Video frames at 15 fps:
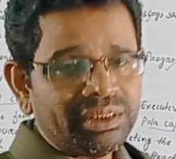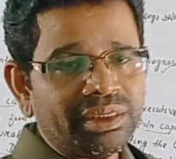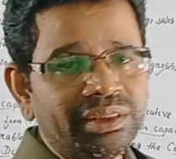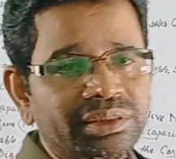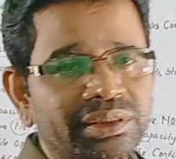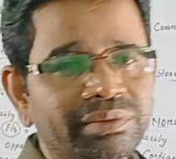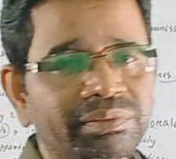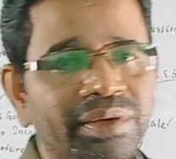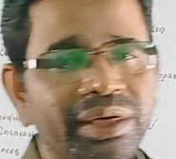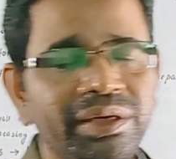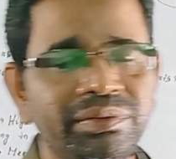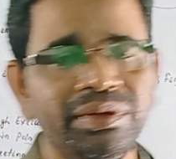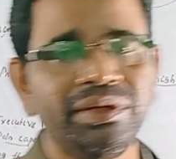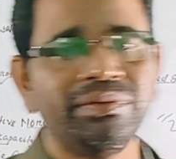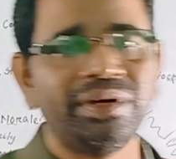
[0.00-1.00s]
it's a
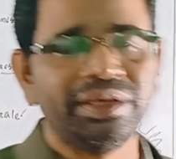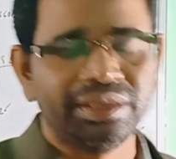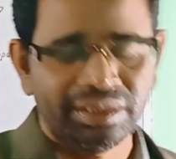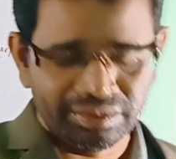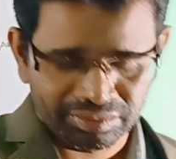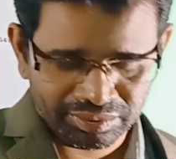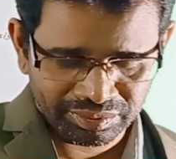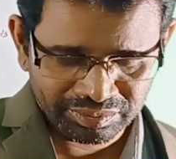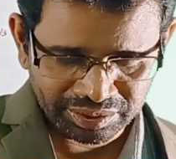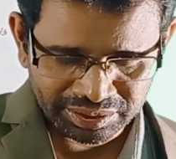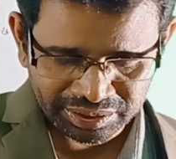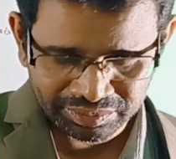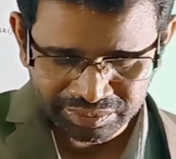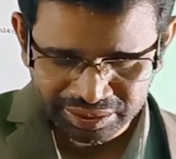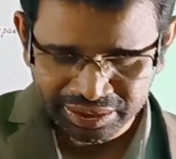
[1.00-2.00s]
very, very vital.
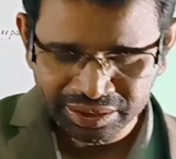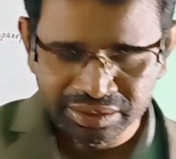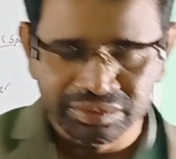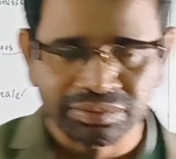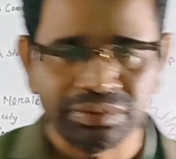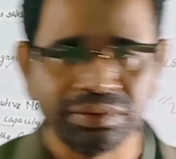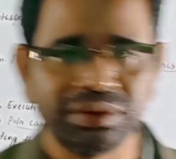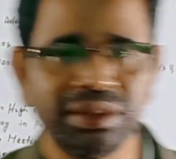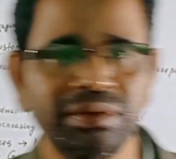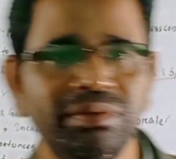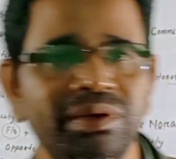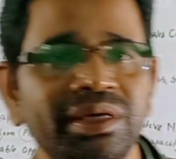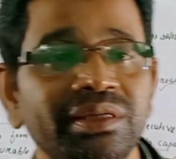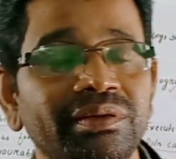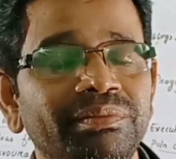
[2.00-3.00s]
Always you will get the question,
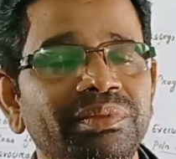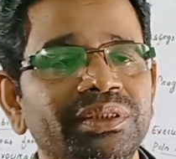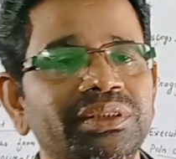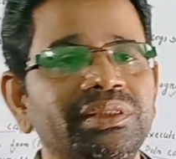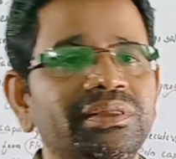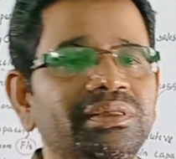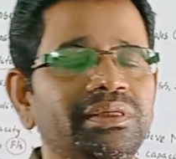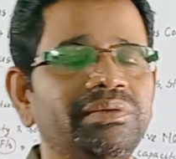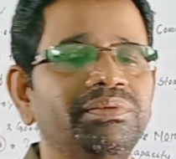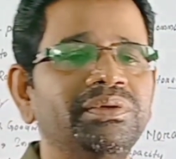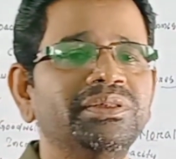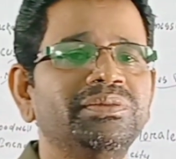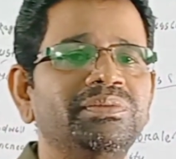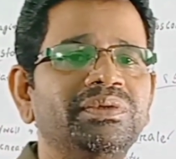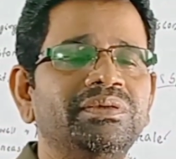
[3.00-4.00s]
what is the basic
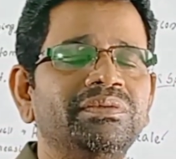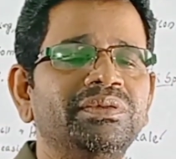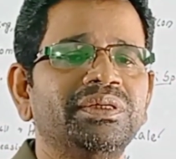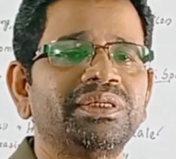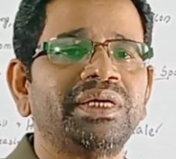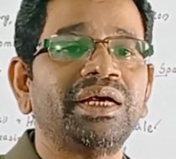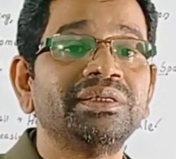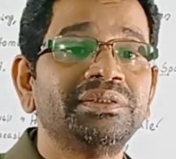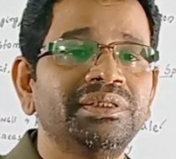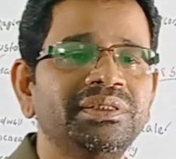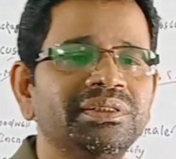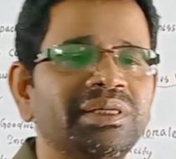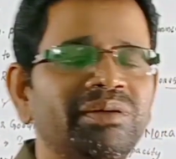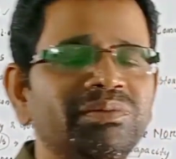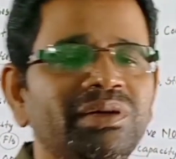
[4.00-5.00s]
difference between the cash
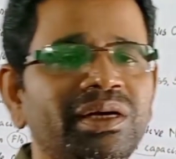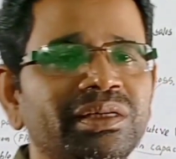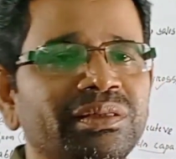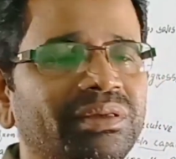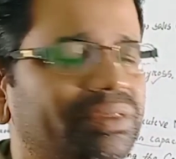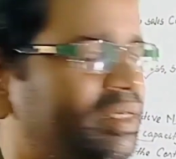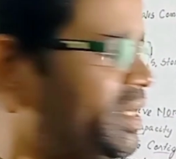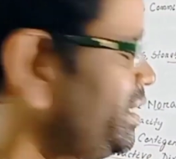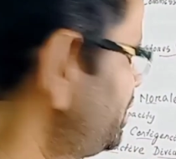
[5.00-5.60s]
discount and the trade